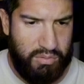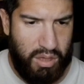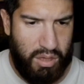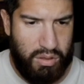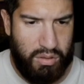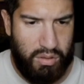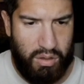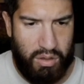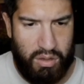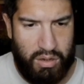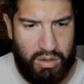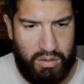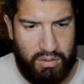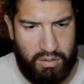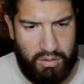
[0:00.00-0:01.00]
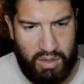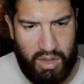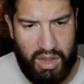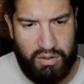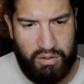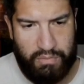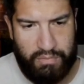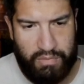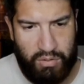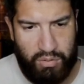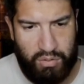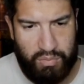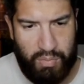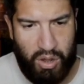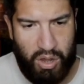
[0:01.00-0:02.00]
JSON, add your
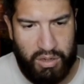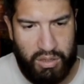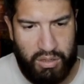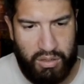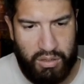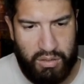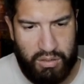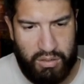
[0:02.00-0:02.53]
fields, body,